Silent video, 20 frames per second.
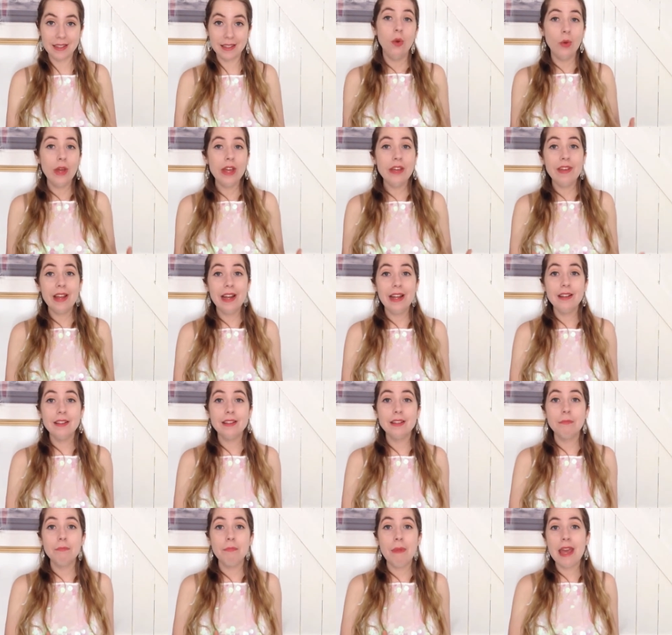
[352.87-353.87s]
Weak
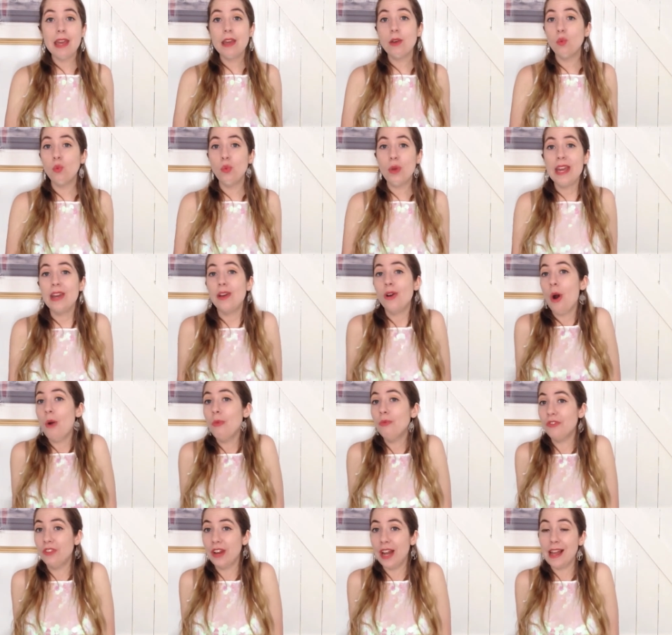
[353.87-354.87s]
villains make weak
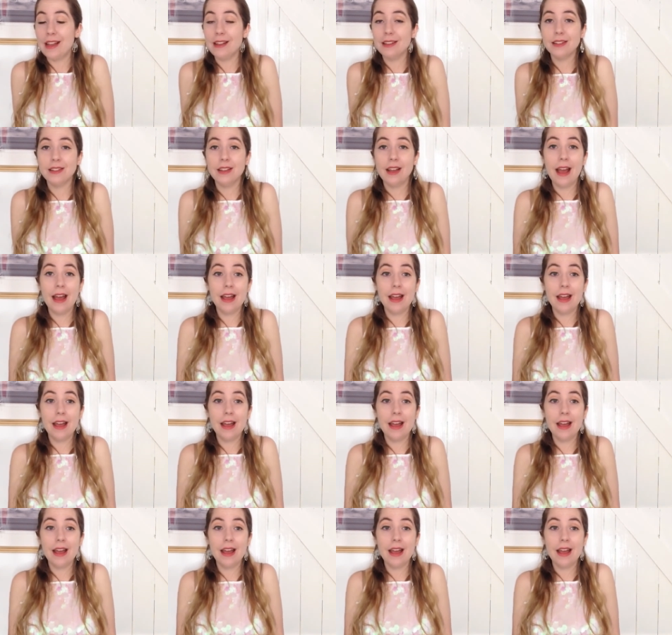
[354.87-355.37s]
conflict.